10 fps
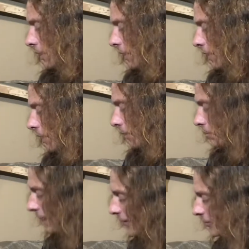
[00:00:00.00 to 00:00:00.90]
The
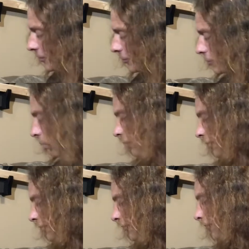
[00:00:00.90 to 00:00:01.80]
blade's a little shorter
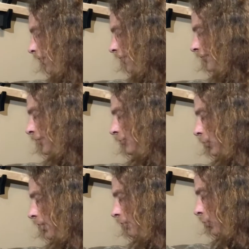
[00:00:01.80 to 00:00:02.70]
than they say. They say
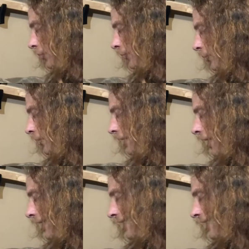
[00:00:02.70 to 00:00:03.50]
28.3. I got